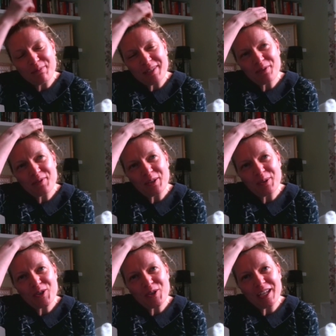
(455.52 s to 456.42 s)
him is obviously
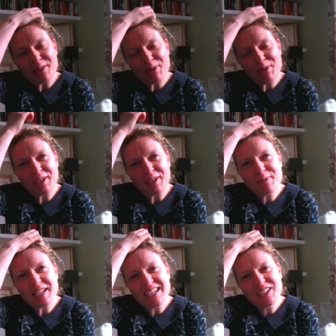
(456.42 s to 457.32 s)
quite tricky at the moment. I
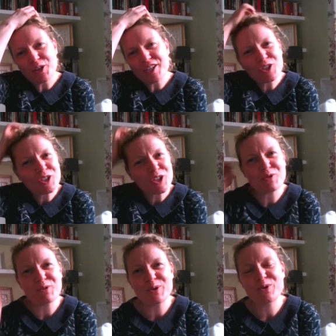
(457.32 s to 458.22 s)
mean, he's just over the
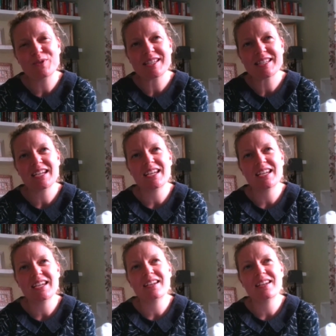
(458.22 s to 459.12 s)
moon, isn't
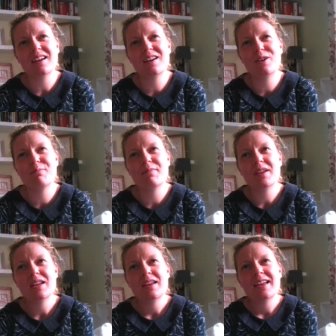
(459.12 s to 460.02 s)
he?
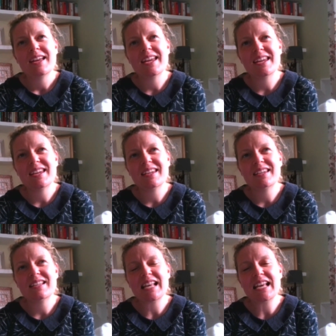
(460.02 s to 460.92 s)

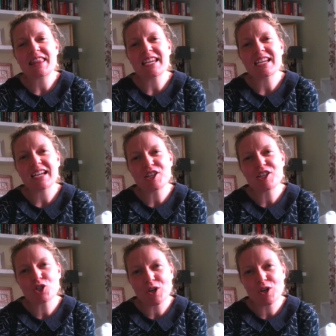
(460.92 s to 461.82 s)
I think he
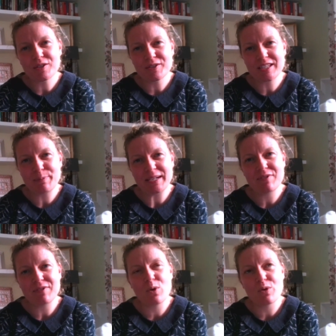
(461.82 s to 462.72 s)
struggled to believe
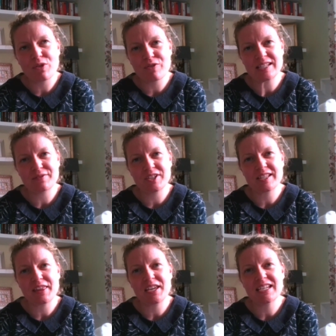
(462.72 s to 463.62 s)
it more than the rest of us.
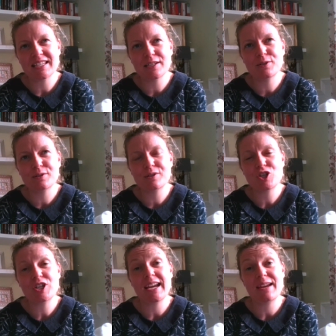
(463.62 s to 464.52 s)
I think until
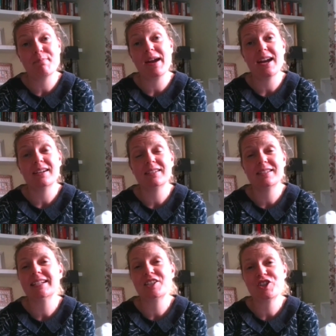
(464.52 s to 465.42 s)
she came back,
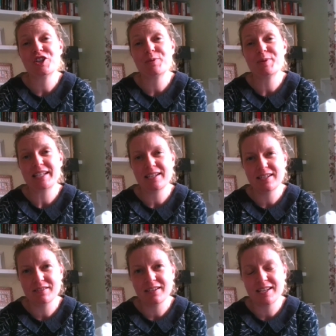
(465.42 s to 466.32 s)
until she was in
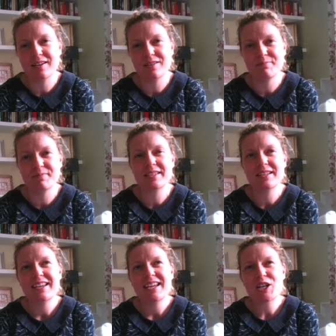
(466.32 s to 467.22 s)
his arms,
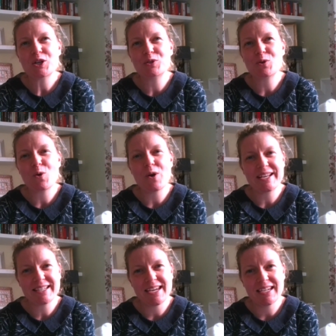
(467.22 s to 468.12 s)
couldn't quite
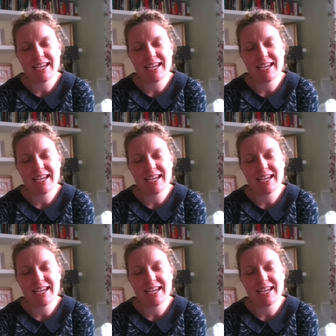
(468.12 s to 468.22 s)
take it